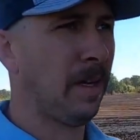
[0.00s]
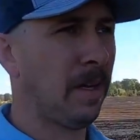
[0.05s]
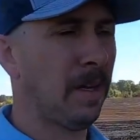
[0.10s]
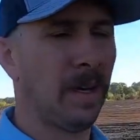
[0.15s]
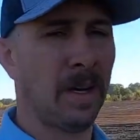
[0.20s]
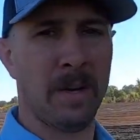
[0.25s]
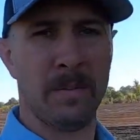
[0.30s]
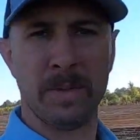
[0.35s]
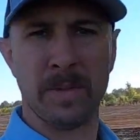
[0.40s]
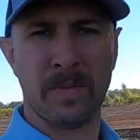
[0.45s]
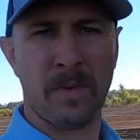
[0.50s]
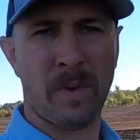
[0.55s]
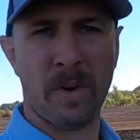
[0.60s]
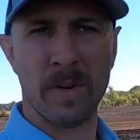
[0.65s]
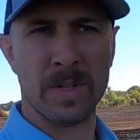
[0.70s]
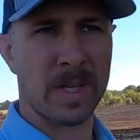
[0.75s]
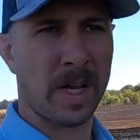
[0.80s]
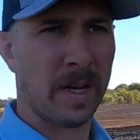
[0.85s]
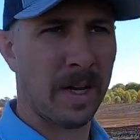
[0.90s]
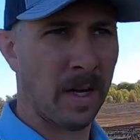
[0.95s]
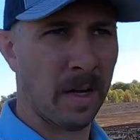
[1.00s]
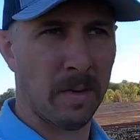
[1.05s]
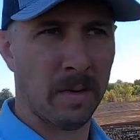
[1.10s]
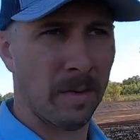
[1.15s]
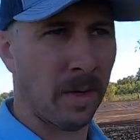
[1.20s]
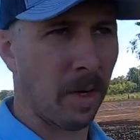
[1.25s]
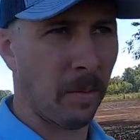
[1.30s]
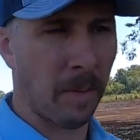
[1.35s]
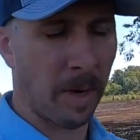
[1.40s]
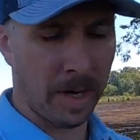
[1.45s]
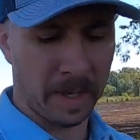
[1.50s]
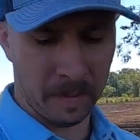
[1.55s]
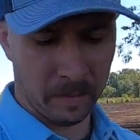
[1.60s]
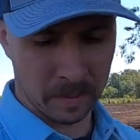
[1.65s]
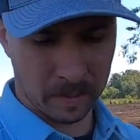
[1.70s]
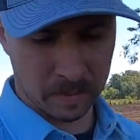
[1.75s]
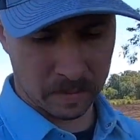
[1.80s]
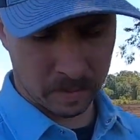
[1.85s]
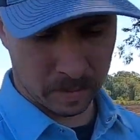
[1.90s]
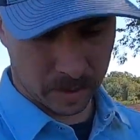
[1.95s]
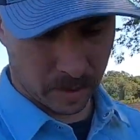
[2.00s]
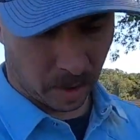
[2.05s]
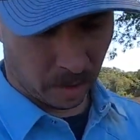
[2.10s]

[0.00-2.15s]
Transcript: As far as I know, nobody was